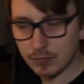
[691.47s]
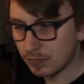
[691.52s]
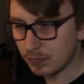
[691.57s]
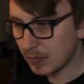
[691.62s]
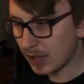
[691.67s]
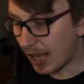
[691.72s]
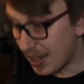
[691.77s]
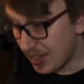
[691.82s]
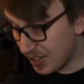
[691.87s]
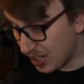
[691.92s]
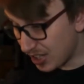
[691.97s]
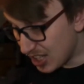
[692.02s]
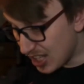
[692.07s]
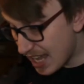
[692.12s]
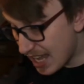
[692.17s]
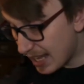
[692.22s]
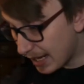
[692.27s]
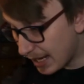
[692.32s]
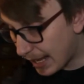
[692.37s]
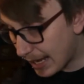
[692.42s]
And then a
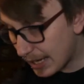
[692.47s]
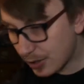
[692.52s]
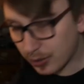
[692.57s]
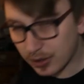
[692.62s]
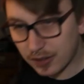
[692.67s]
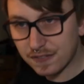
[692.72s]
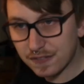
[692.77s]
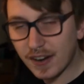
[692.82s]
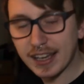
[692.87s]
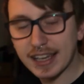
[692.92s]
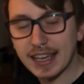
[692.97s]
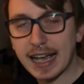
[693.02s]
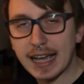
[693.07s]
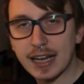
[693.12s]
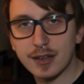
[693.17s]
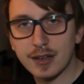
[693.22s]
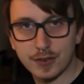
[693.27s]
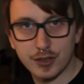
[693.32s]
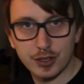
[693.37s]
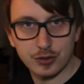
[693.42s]
year later, on the fucking
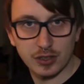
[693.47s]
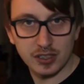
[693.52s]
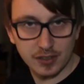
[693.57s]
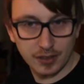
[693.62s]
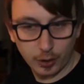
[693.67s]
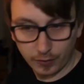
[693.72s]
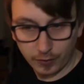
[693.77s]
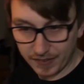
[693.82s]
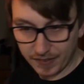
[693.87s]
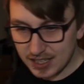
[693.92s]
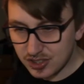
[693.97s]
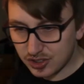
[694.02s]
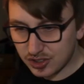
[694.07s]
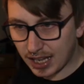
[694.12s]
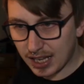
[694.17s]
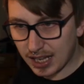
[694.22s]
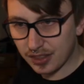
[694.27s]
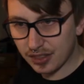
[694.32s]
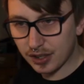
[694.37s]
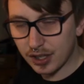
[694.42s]
anniversary of his
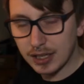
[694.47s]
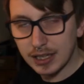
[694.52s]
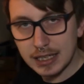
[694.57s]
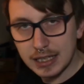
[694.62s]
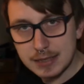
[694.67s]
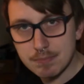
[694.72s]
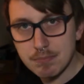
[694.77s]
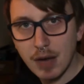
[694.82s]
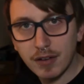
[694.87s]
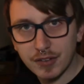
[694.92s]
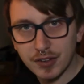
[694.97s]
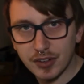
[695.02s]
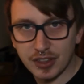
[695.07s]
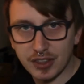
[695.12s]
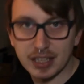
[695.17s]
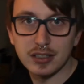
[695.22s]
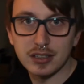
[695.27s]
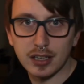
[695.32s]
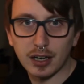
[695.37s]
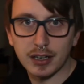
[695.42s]
death, his mother then
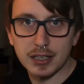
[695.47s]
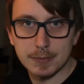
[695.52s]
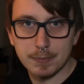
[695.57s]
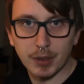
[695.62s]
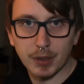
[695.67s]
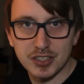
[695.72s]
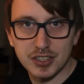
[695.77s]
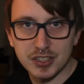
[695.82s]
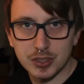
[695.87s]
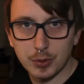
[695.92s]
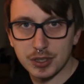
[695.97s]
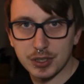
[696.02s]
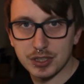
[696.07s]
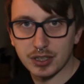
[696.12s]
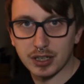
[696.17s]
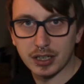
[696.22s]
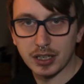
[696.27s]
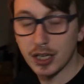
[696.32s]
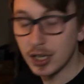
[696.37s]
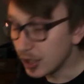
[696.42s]
dies by
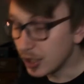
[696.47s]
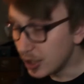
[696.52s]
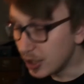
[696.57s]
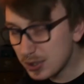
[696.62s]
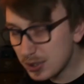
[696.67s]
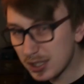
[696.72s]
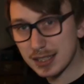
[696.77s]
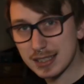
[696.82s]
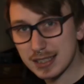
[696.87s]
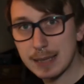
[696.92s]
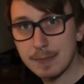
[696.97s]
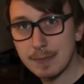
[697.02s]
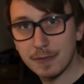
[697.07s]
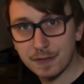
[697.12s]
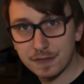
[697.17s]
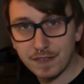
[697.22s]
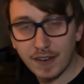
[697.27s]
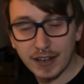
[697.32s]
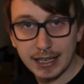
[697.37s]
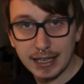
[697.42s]
suicide, using the same
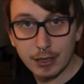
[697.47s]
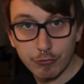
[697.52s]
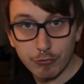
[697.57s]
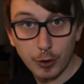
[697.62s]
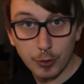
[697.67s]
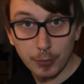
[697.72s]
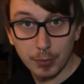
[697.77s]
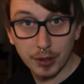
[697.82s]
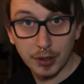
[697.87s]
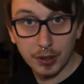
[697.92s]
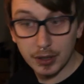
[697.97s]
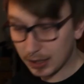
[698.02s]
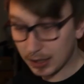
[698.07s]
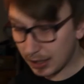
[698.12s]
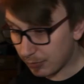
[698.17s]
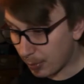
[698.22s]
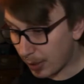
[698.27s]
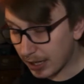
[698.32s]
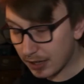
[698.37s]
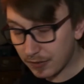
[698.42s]
fucking rope, if
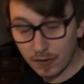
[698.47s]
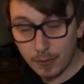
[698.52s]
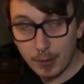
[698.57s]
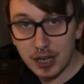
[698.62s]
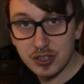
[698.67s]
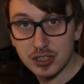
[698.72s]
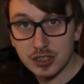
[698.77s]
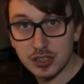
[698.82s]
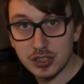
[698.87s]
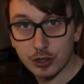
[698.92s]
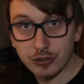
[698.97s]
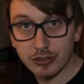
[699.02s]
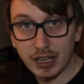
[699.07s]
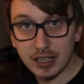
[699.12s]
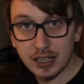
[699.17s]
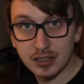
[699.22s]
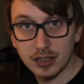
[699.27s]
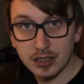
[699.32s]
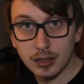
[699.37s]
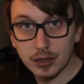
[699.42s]
my information is
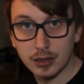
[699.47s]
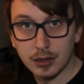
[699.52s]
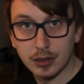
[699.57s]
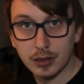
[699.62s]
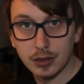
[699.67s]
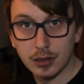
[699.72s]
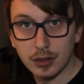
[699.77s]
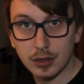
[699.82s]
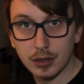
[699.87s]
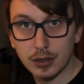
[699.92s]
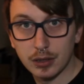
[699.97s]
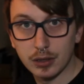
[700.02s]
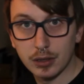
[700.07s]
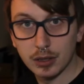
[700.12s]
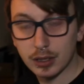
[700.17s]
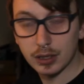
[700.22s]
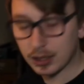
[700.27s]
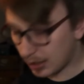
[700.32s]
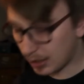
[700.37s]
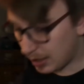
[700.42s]
correct.
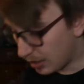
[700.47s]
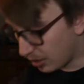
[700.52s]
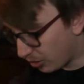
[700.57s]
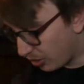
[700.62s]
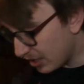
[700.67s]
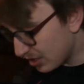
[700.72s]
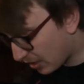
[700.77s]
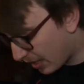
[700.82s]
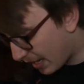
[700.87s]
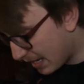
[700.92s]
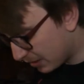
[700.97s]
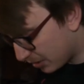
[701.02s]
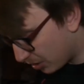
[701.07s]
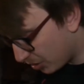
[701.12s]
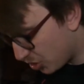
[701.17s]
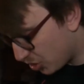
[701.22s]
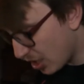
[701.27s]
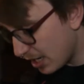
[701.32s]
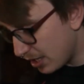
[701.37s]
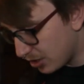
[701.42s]
This case, the
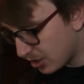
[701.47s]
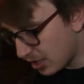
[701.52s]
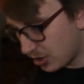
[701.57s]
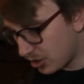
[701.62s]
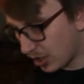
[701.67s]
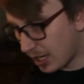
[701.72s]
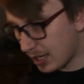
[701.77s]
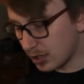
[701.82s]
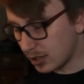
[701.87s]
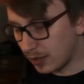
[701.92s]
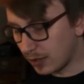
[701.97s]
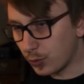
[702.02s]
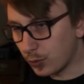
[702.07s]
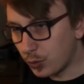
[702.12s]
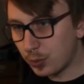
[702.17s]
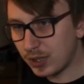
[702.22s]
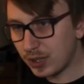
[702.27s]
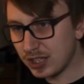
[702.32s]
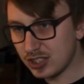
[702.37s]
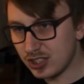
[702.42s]
Jay Cheshire case, I've
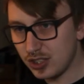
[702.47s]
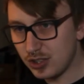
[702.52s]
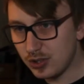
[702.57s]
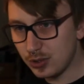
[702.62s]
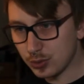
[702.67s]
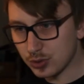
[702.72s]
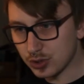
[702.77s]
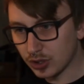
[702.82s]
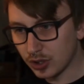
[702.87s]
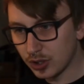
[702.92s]
always used